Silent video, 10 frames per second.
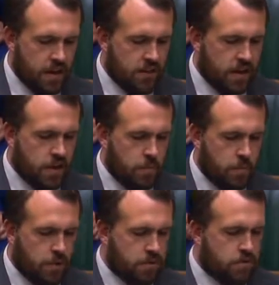that come
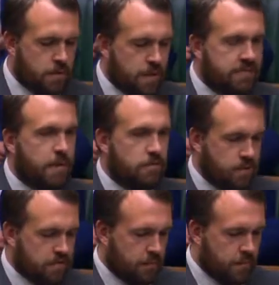with criminally
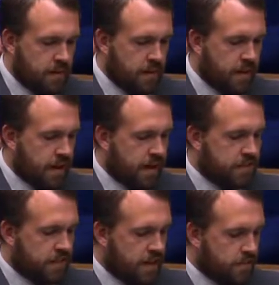damaging something as
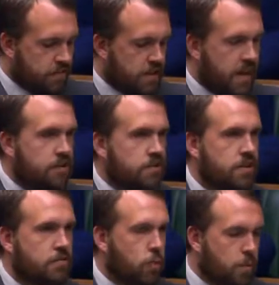sacred to the nation
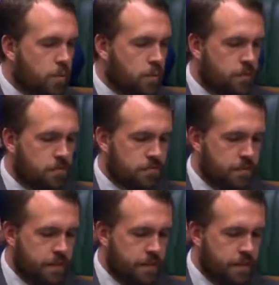as war memorials.